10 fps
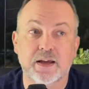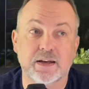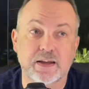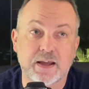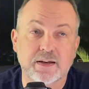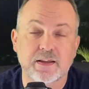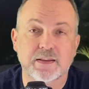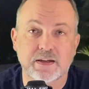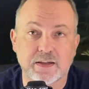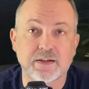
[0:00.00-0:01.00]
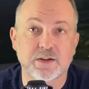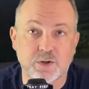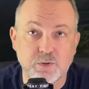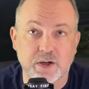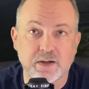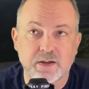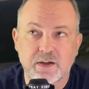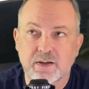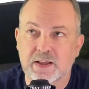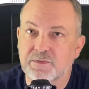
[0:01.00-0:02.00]
And yet they didn't do it.
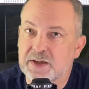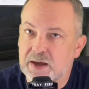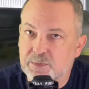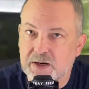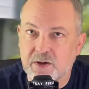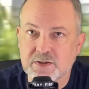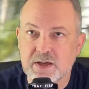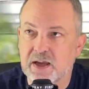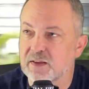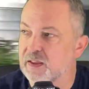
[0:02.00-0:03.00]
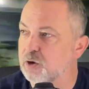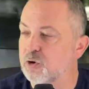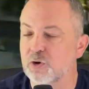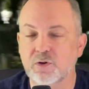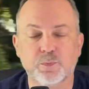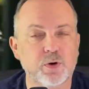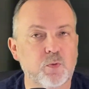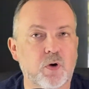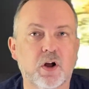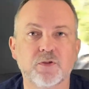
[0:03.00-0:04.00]
They've kept it outside, and they could have
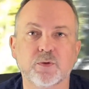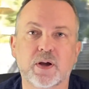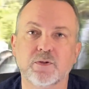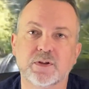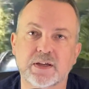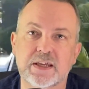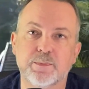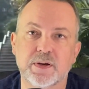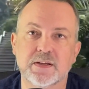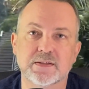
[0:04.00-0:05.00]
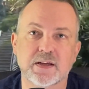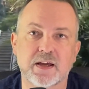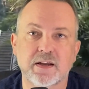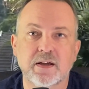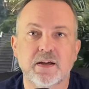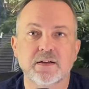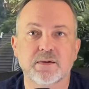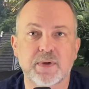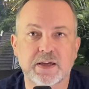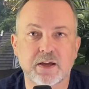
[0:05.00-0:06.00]
put walls around to keep it inside to
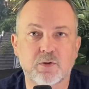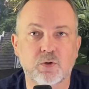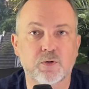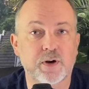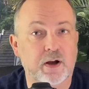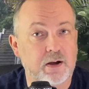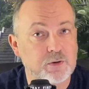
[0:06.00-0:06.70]
make it cooler. Now, I'll